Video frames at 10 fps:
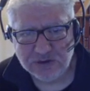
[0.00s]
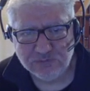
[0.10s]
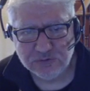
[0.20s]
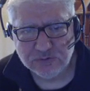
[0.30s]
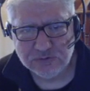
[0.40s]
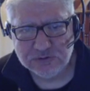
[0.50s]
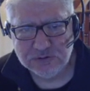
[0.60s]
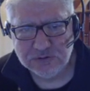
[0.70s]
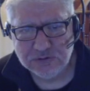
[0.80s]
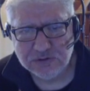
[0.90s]
for those
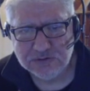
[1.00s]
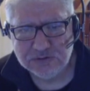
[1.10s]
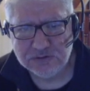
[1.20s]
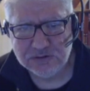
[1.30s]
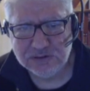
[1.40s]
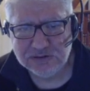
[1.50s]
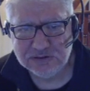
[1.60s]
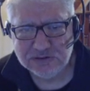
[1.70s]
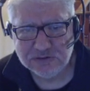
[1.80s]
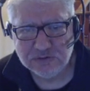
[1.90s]
things
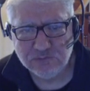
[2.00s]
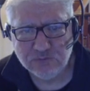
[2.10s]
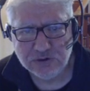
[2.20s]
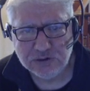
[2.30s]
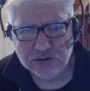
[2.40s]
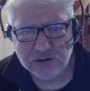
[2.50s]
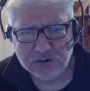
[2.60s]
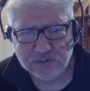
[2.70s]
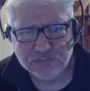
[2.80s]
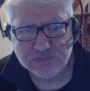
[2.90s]
and just
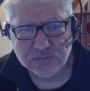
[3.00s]
avoiding